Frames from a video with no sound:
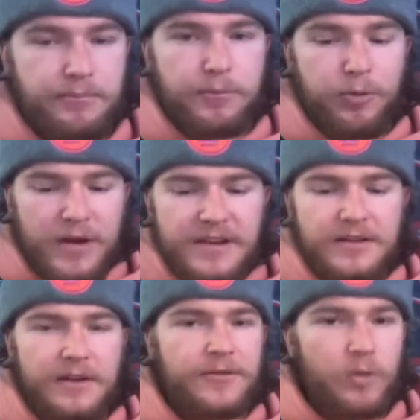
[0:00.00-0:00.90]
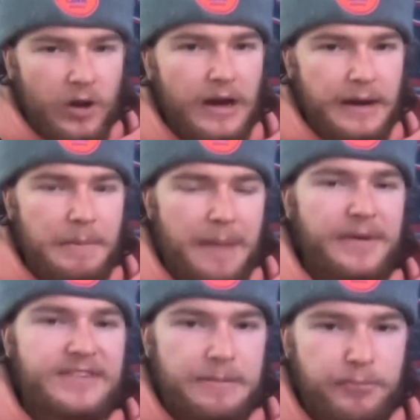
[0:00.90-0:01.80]
pretty if you look on a
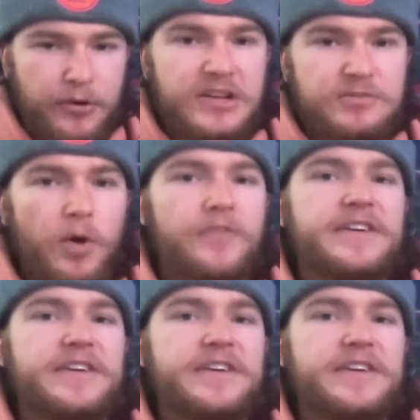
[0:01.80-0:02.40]
map it's a pretty small